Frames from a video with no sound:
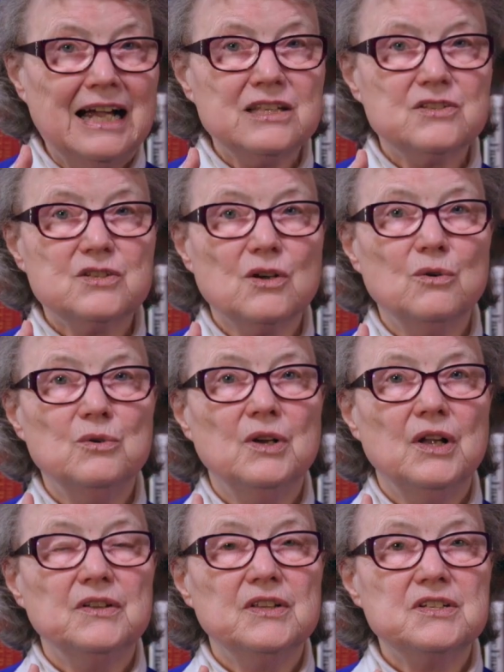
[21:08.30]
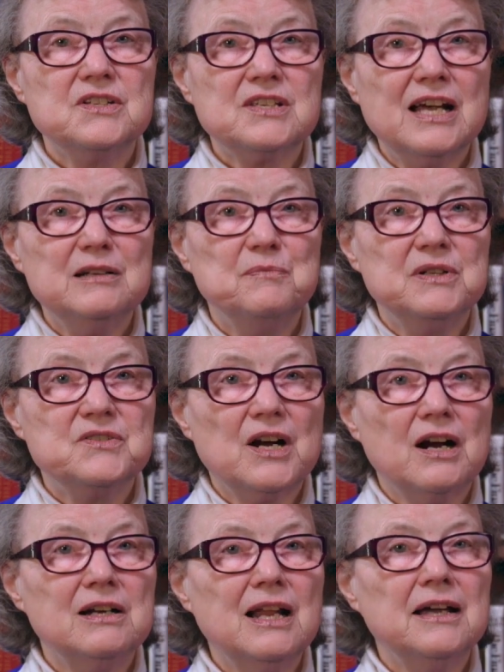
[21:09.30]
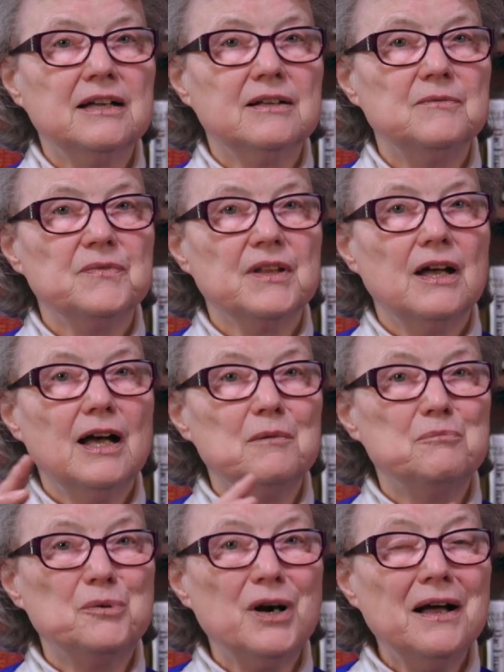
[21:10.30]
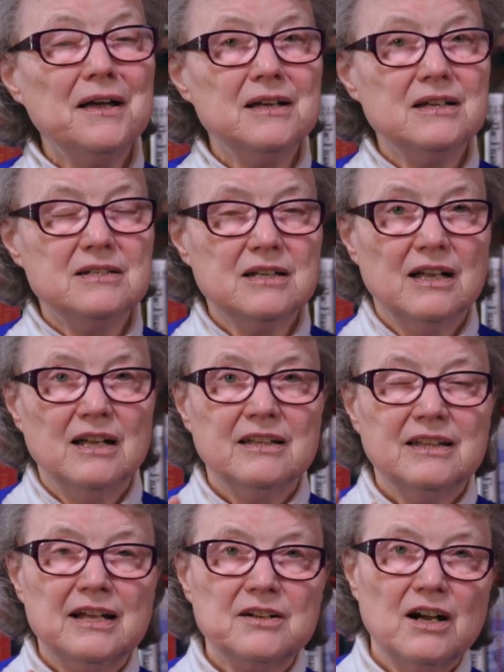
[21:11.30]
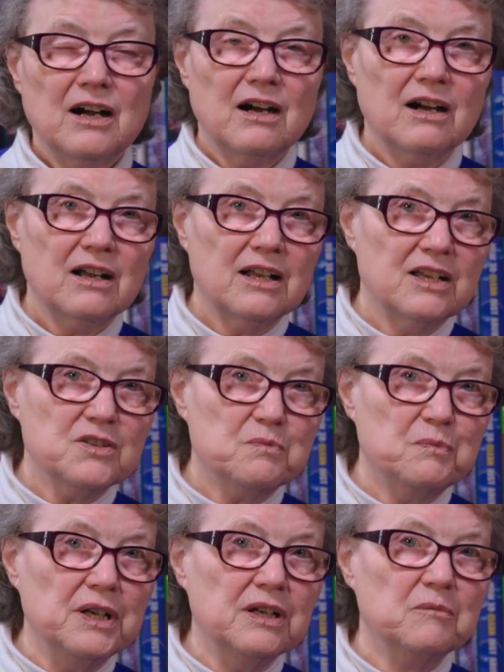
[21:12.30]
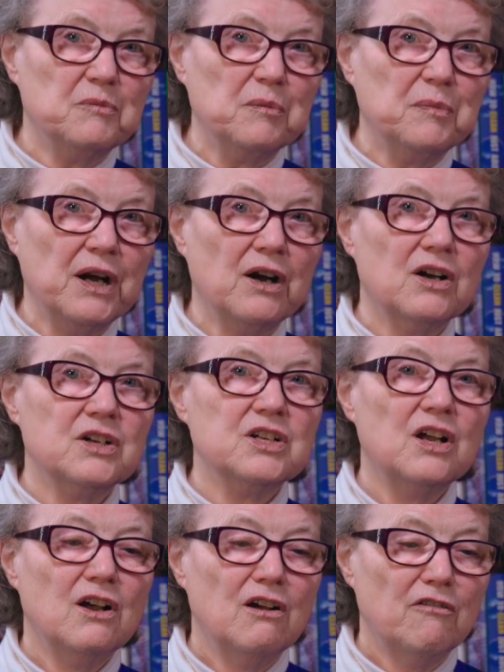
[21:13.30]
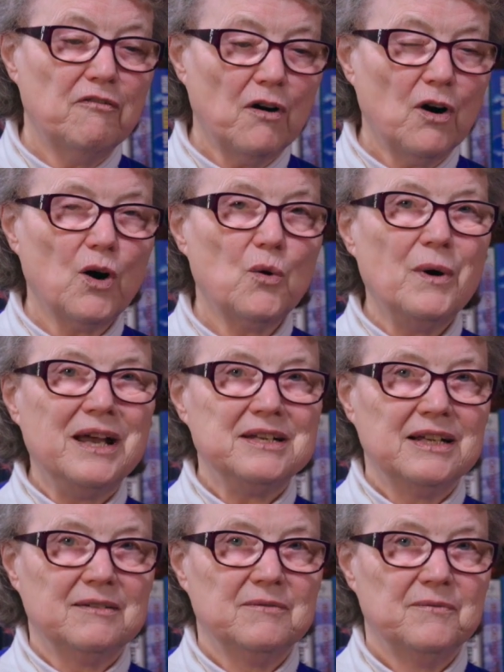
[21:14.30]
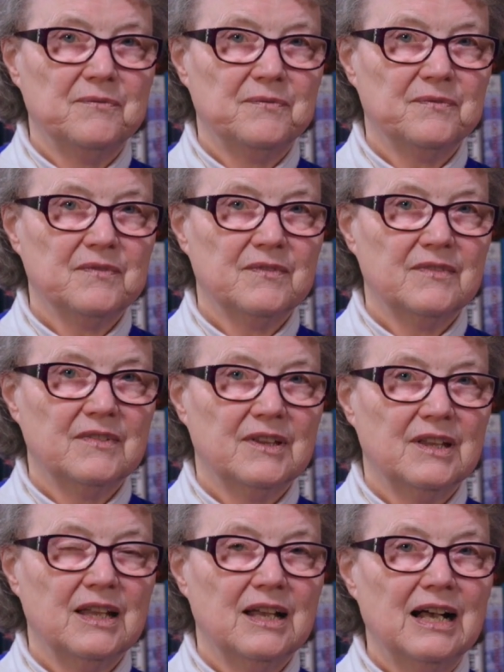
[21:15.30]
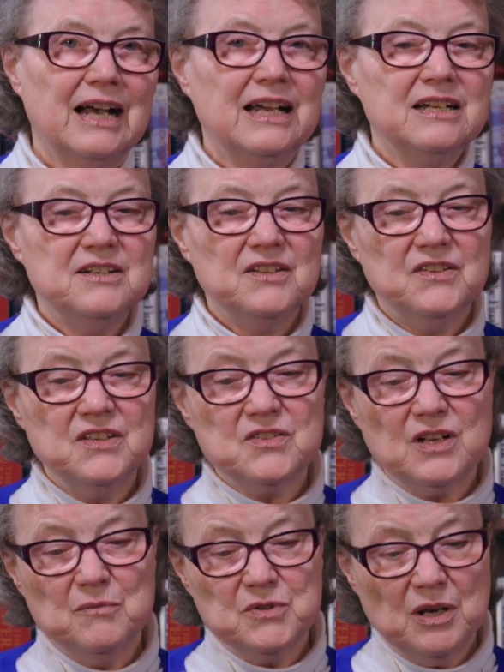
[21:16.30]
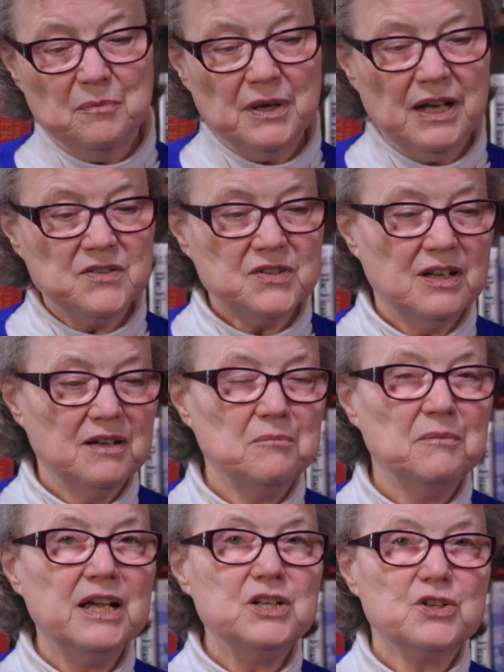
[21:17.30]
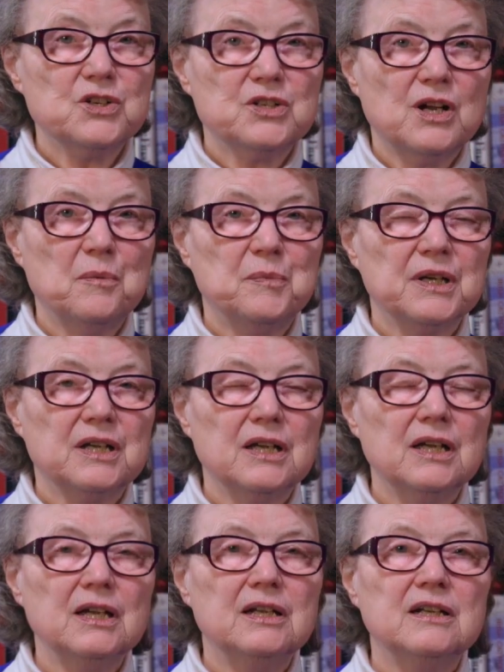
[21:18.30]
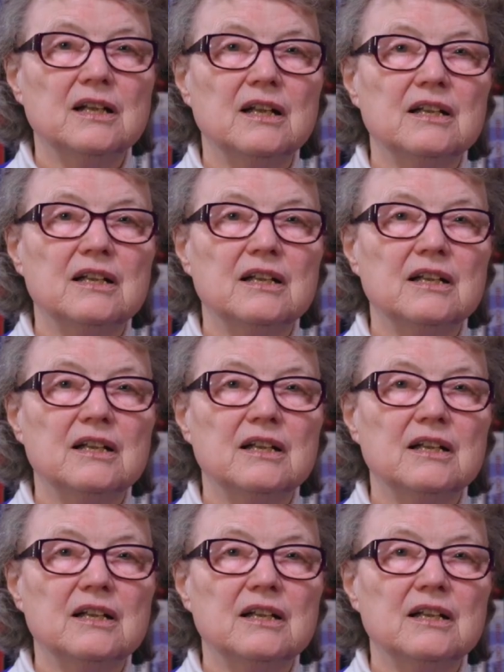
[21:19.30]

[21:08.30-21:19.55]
And so the disciples are like a bride that is being prepared for her wedding. And this comes up as a major topic in